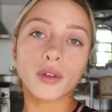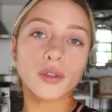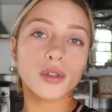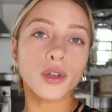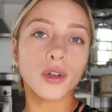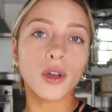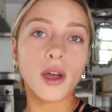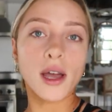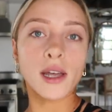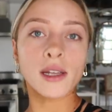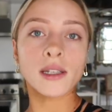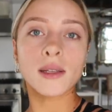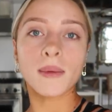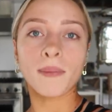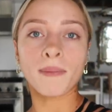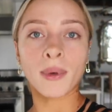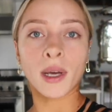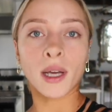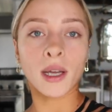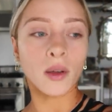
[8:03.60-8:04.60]
I'll show you
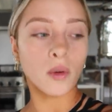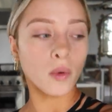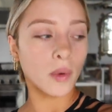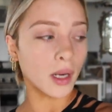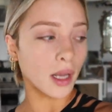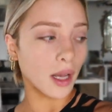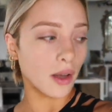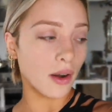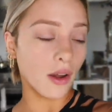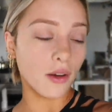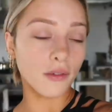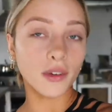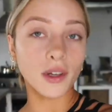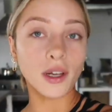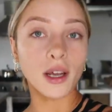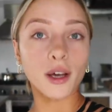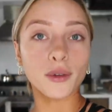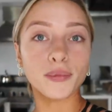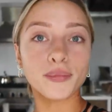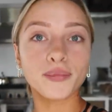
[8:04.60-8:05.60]
guys my workout
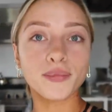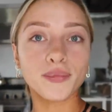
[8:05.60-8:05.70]
outfit now.